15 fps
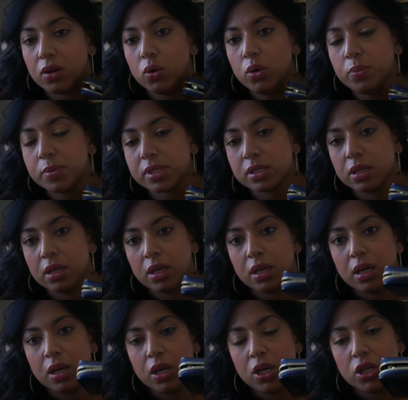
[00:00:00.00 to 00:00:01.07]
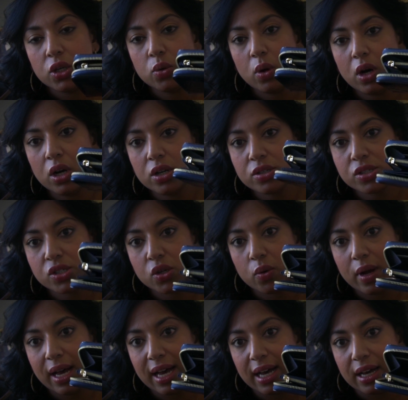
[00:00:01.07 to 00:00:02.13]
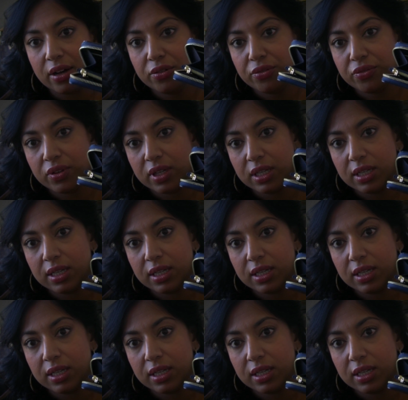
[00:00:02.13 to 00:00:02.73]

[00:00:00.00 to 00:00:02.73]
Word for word: Oops. You also have